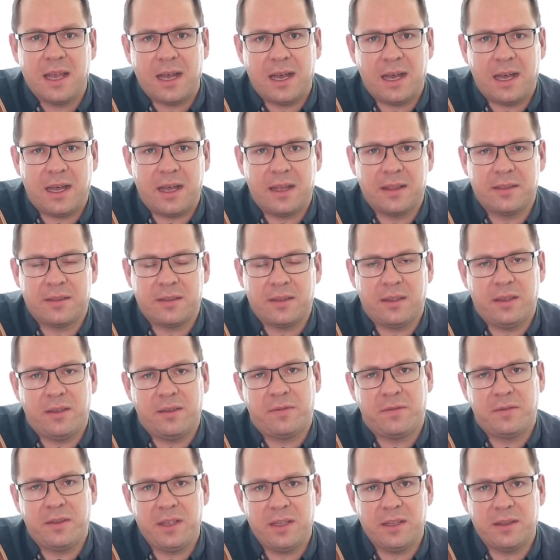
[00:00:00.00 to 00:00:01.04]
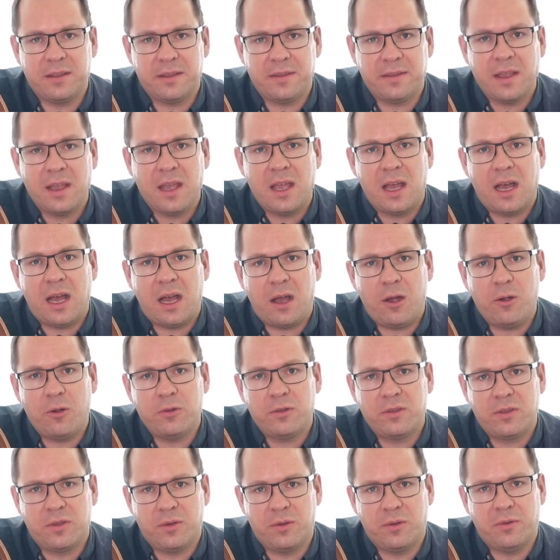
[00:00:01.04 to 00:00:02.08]
and if needed how
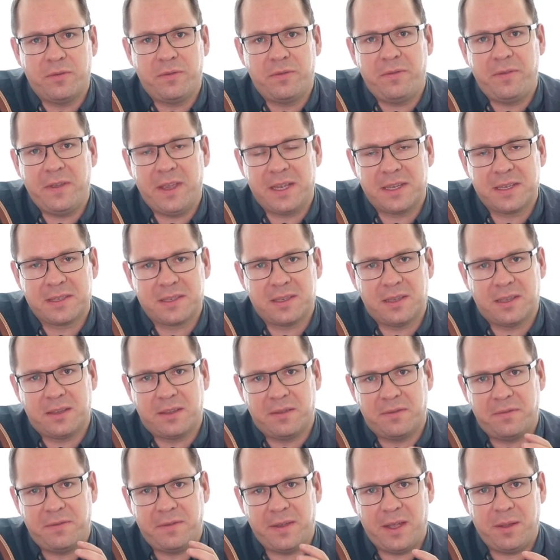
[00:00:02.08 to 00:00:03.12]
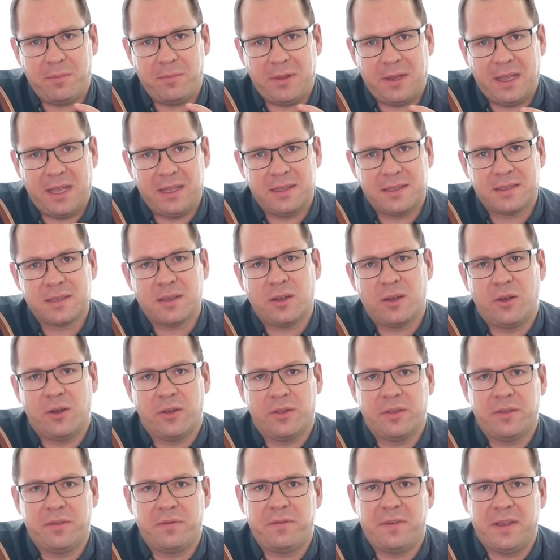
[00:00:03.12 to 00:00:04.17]
to fix the fan blades
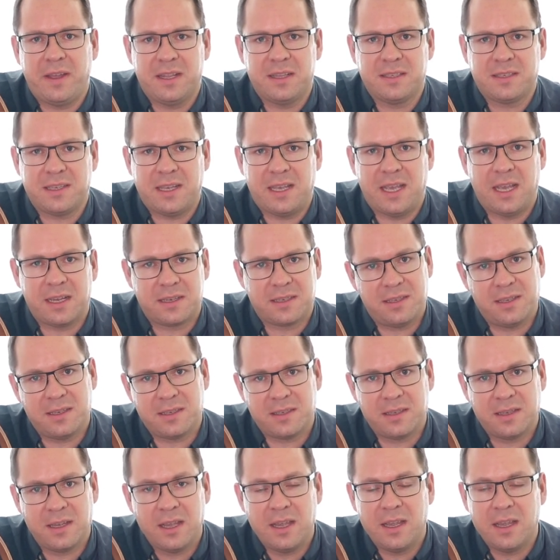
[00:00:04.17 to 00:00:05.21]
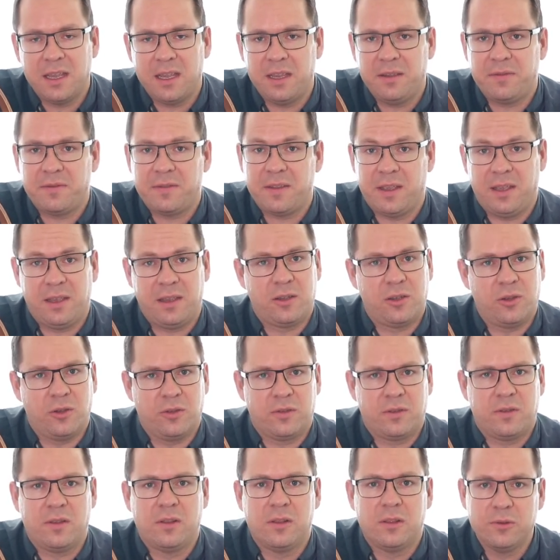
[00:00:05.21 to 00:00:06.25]
on the fan's axis if they
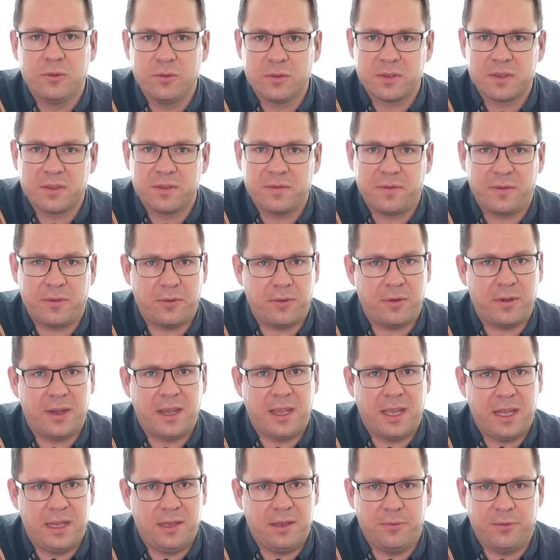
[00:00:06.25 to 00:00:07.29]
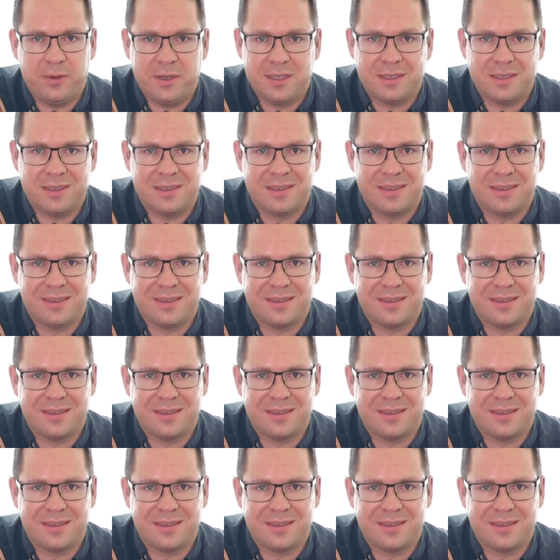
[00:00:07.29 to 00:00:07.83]
got loose for any reason.